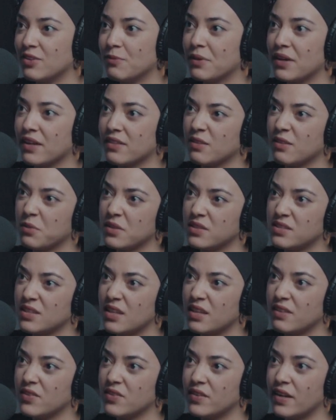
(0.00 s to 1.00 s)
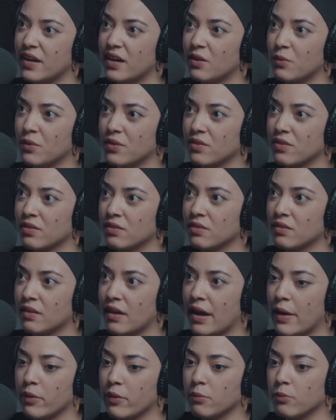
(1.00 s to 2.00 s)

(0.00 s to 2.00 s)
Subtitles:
but I think we see that even now with how